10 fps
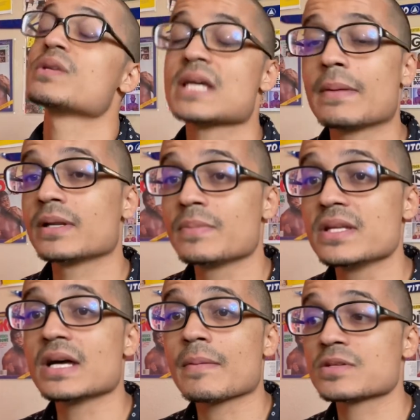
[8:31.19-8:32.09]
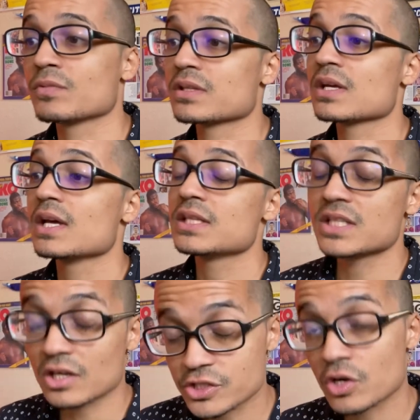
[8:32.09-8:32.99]
what's happening to Pete Dobson with
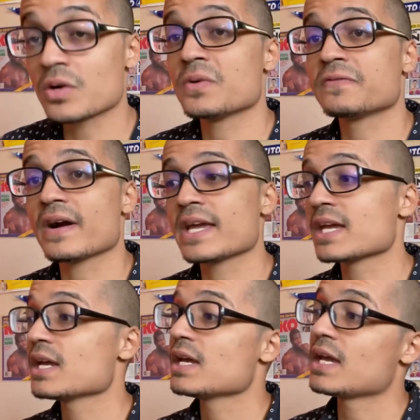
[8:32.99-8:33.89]
the Agyarko fight